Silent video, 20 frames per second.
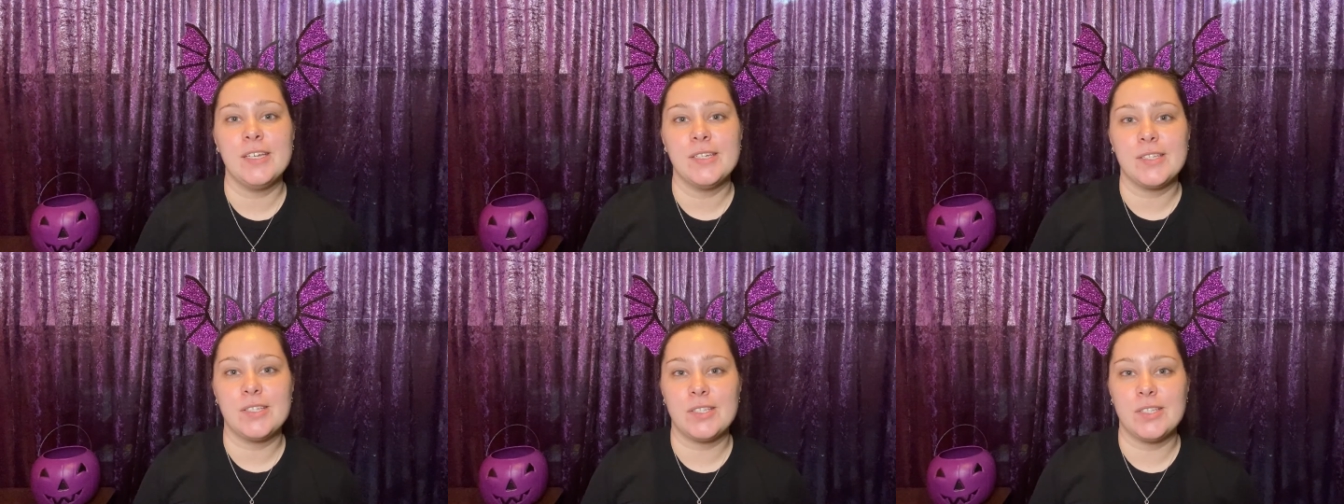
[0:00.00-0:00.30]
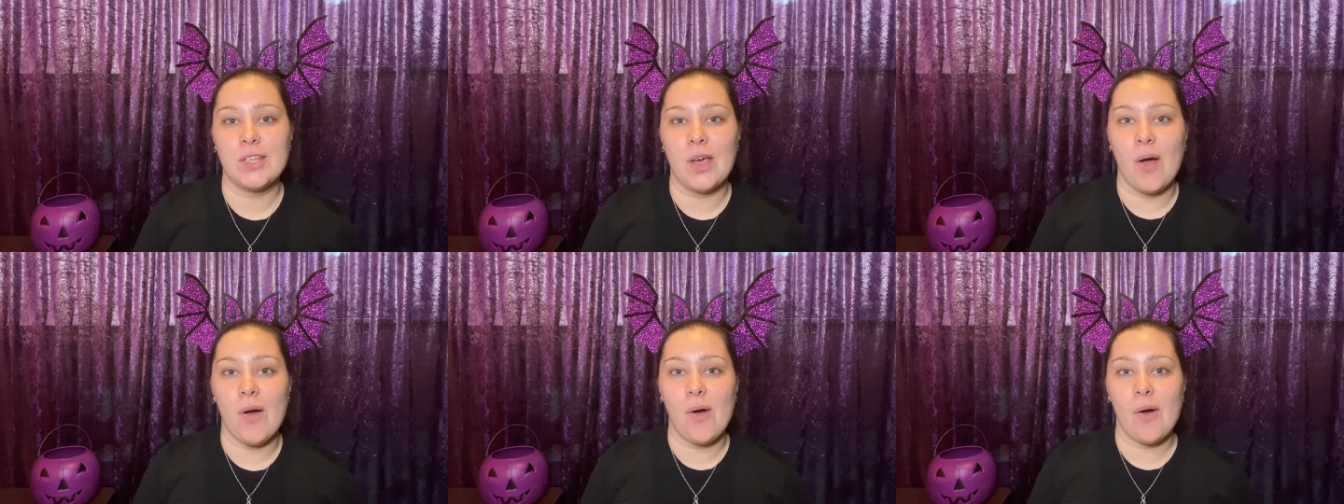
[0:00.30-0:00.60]

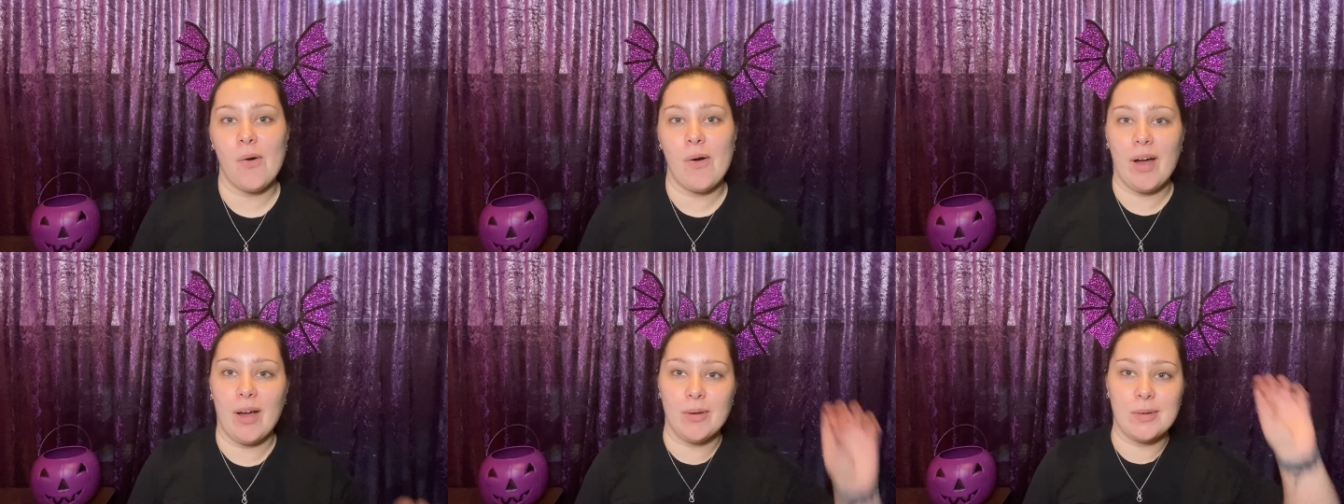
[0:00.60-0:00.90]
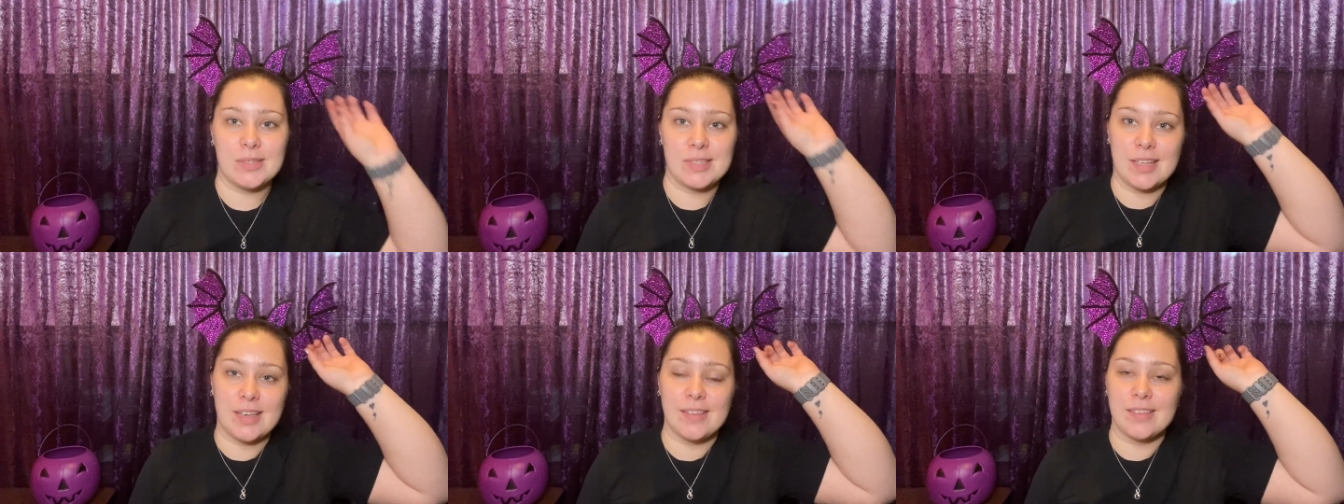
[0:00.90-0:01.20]
So I
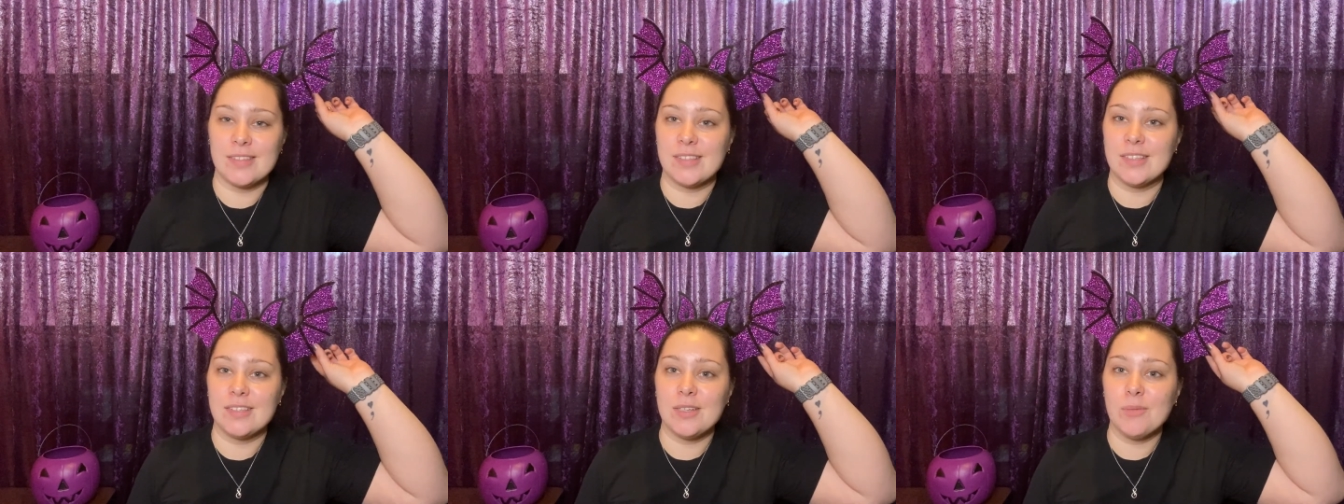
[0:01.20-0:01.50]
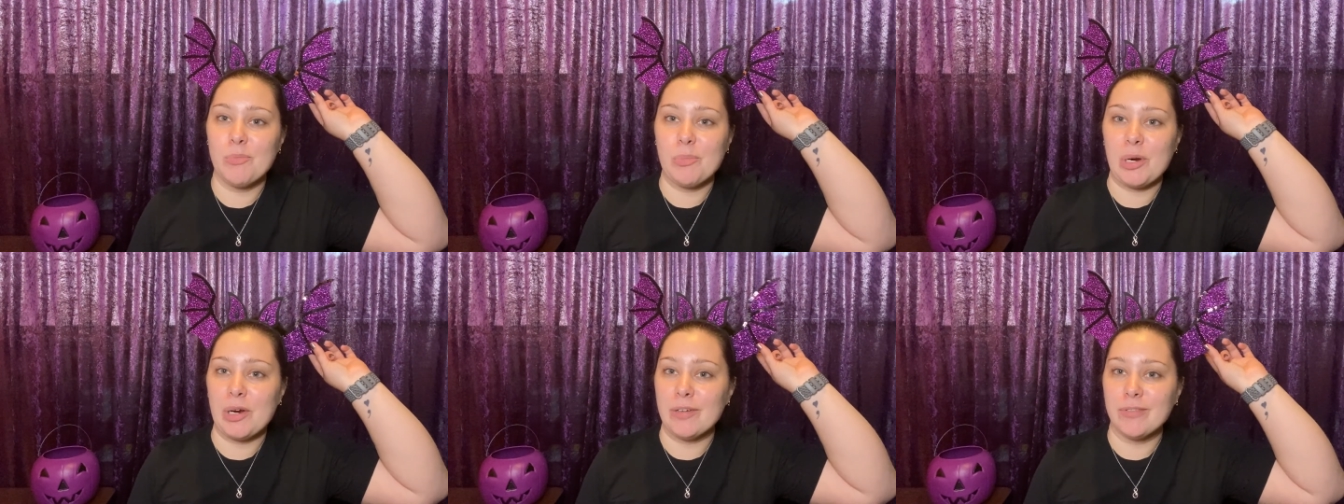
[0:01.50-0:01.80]
was like, this is a
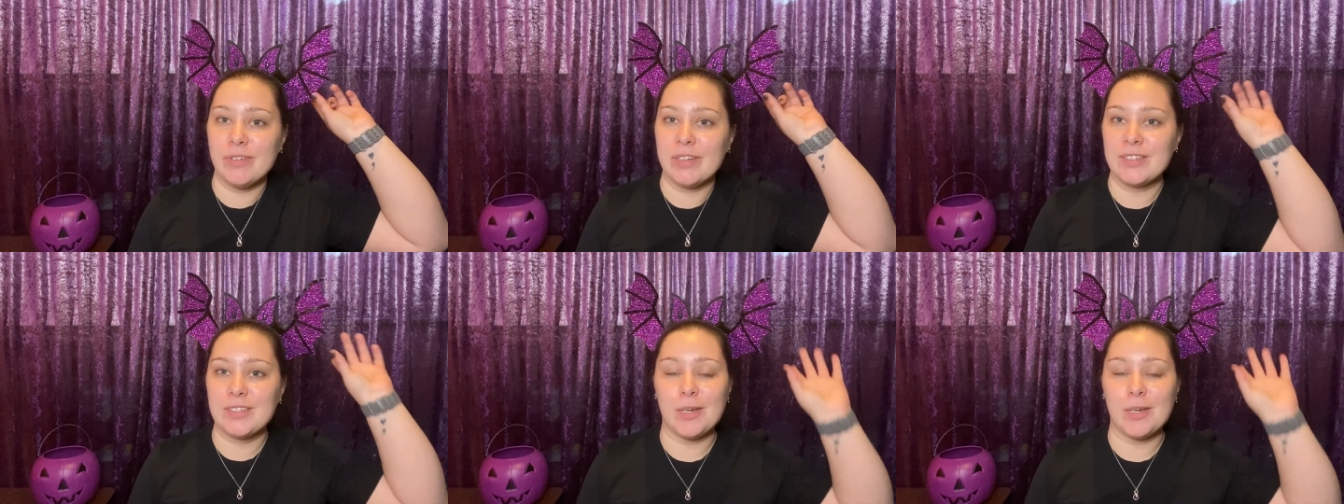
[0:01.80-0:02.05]
perfect